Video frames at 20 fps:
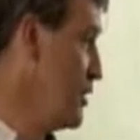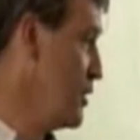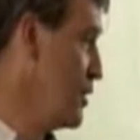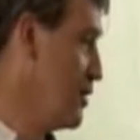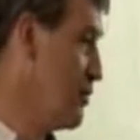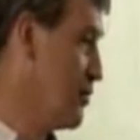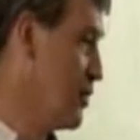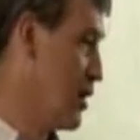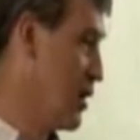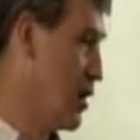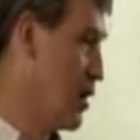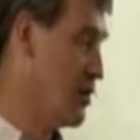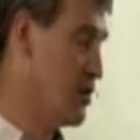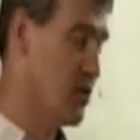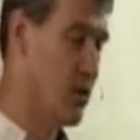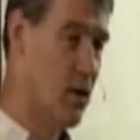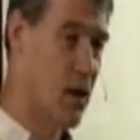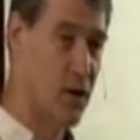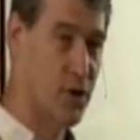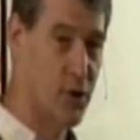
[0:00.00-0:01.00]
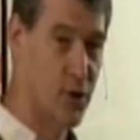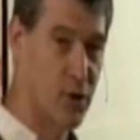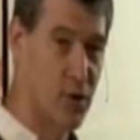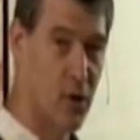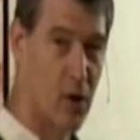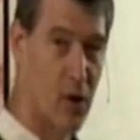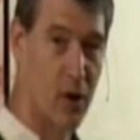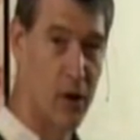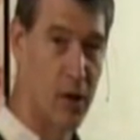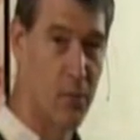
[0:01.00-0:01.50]
of the ontological
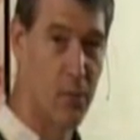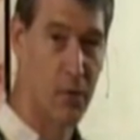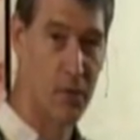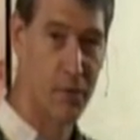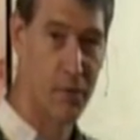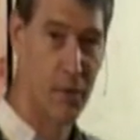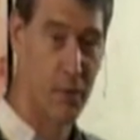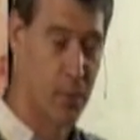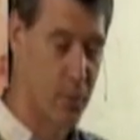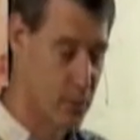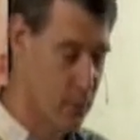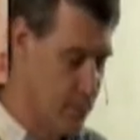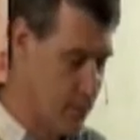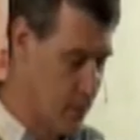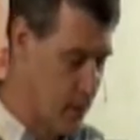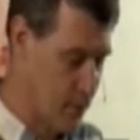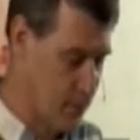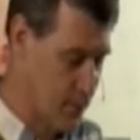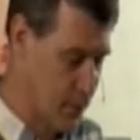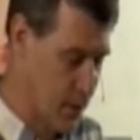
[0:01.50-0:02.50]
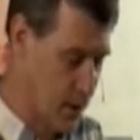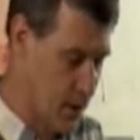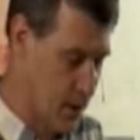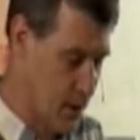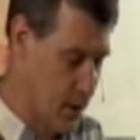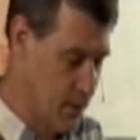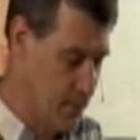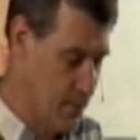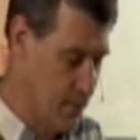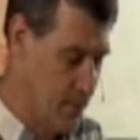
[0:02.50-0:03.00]
argument for the proof of
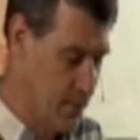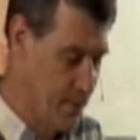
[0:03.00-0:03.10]
God.